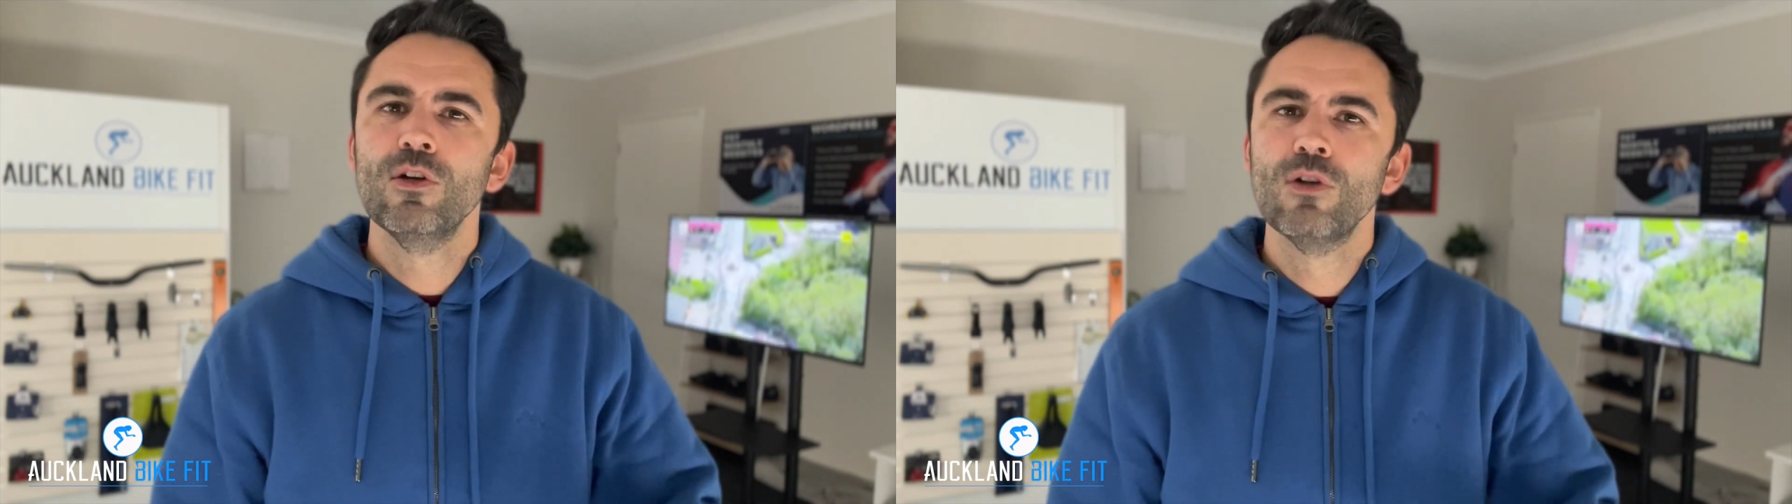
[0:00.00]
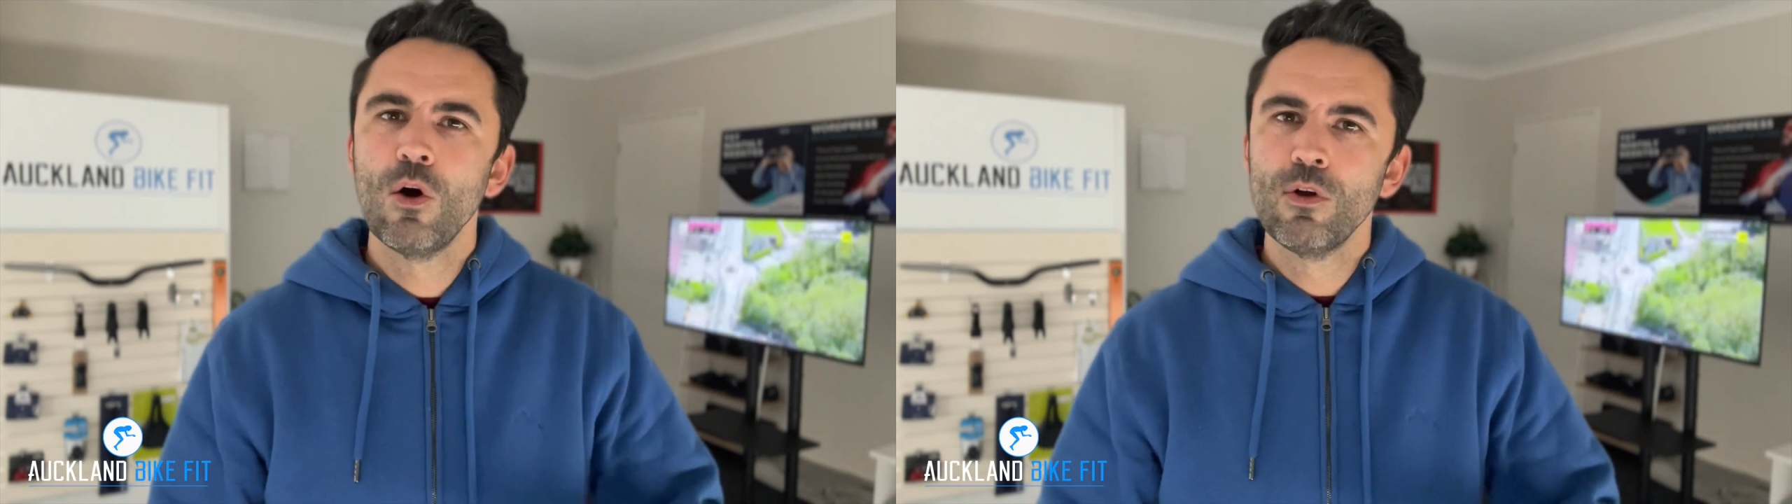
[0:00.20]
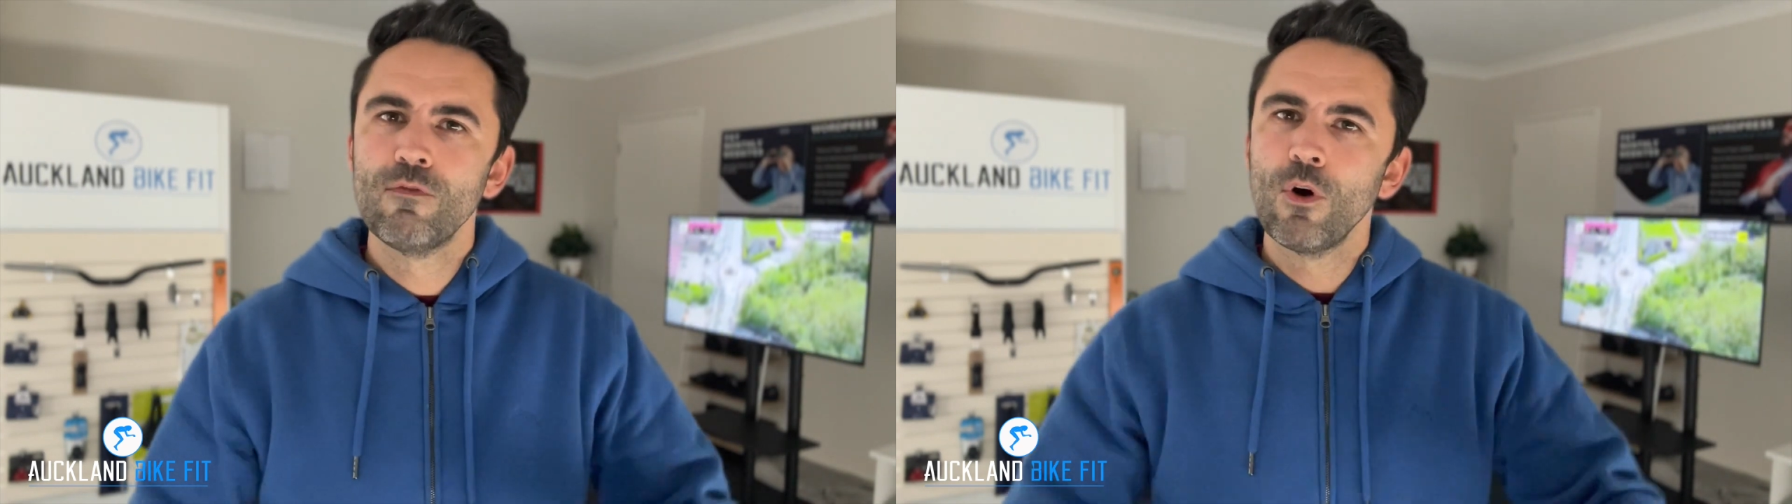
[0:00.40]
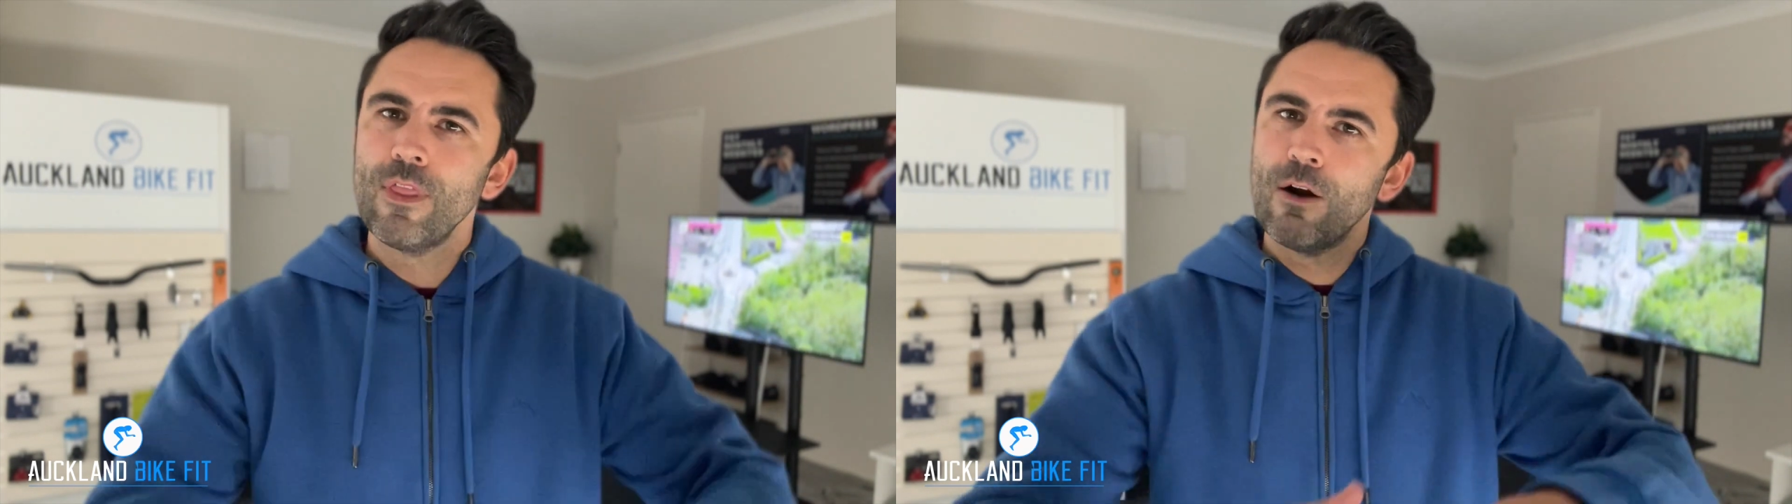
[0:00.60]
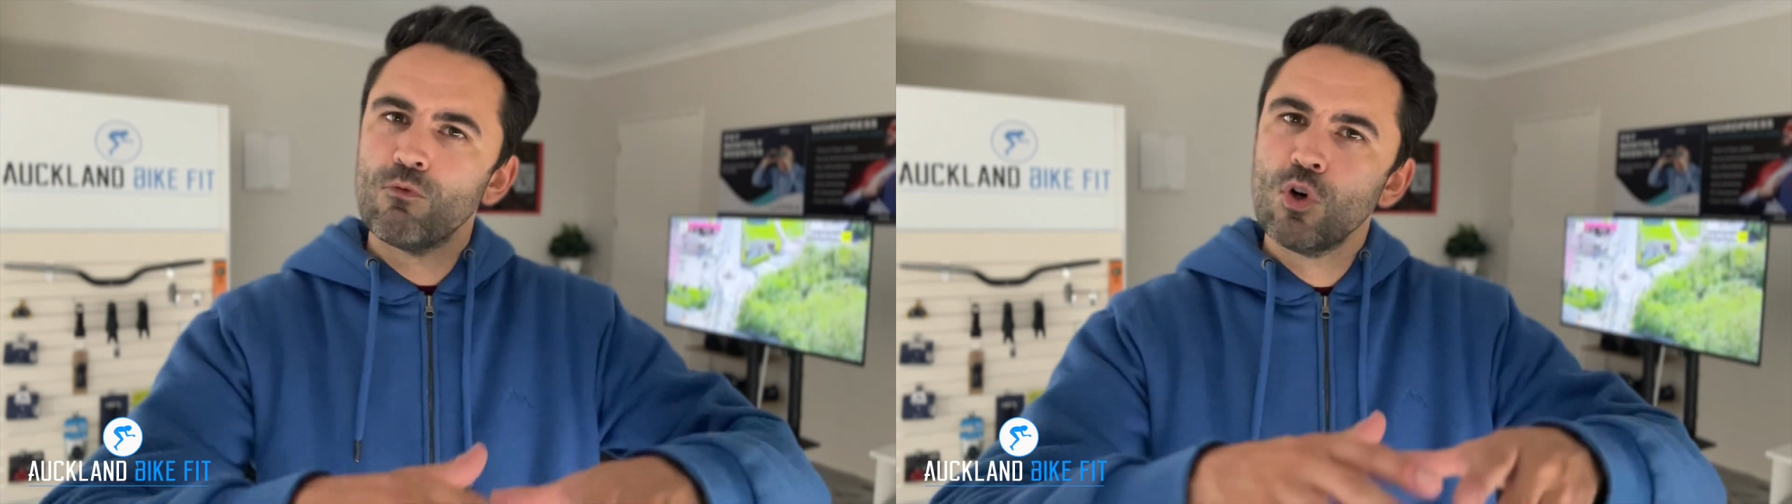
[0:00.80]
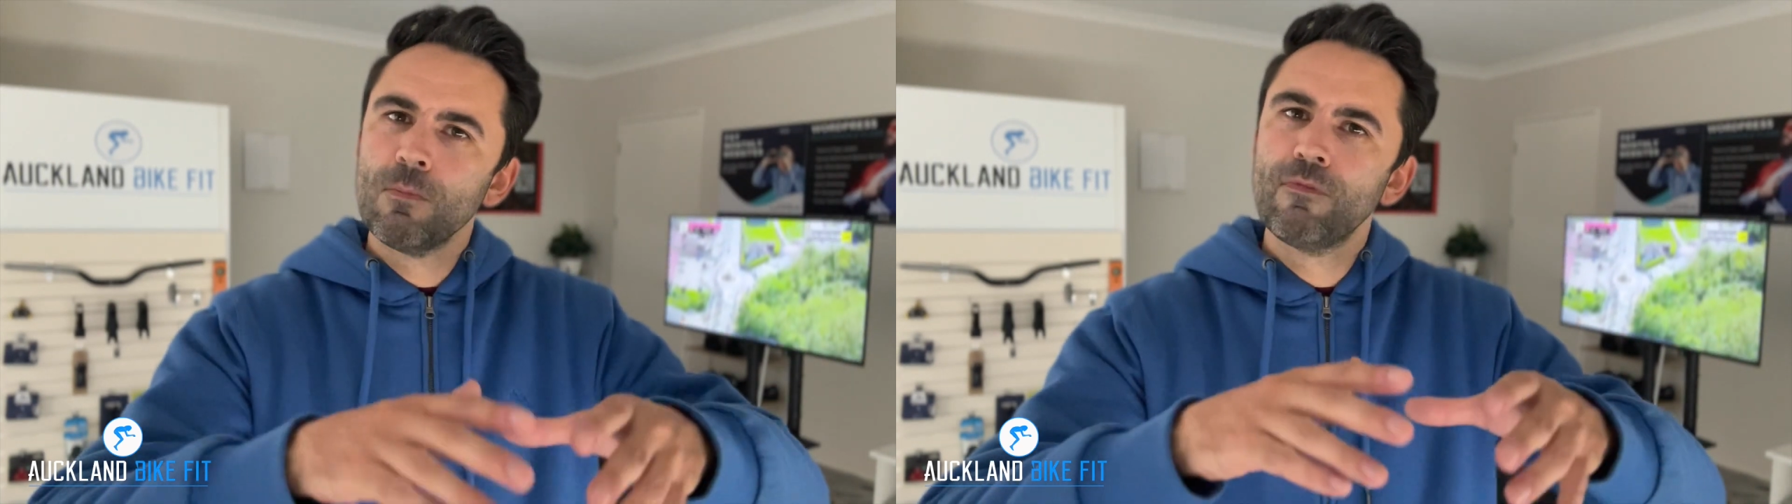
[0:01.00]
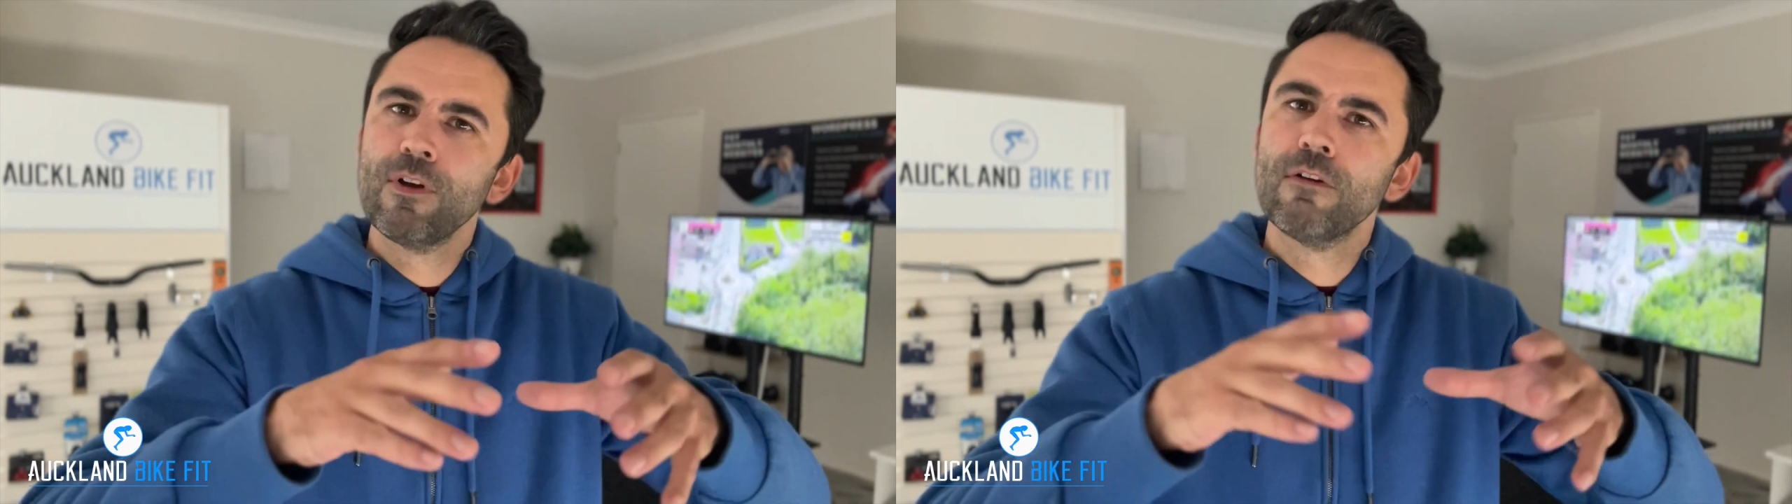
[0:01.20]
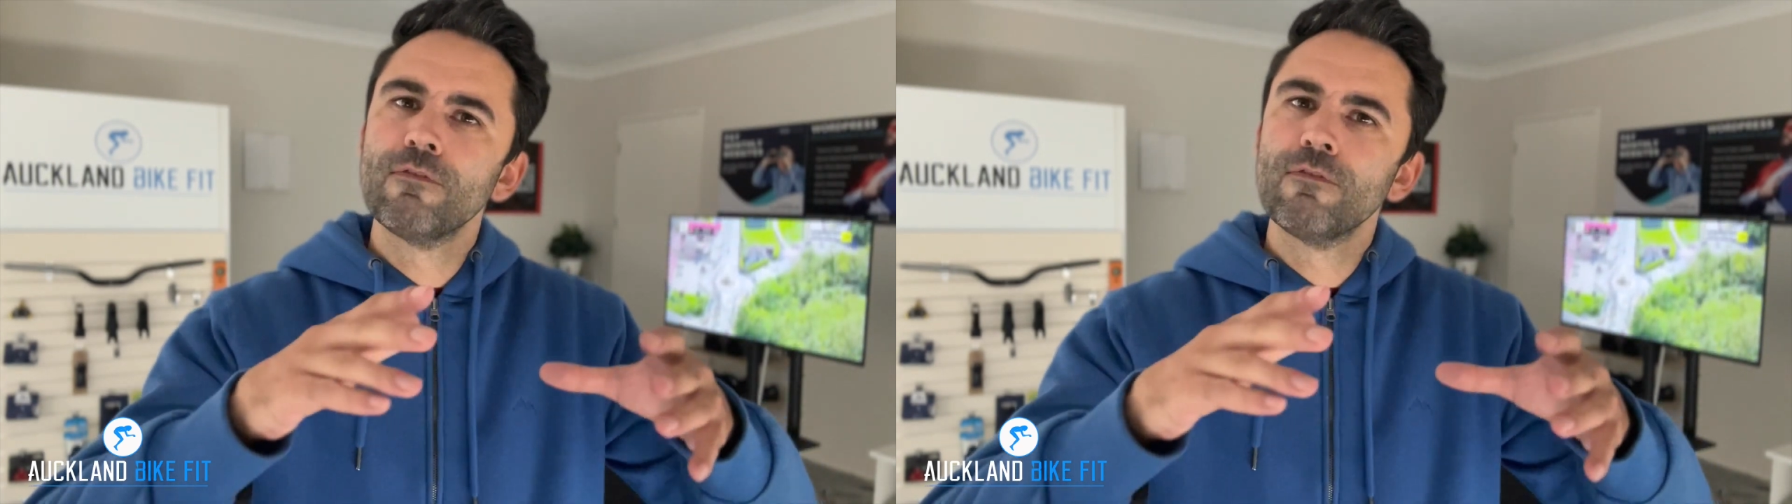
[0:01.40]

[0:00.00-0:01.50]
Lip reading: you know you've got that room for your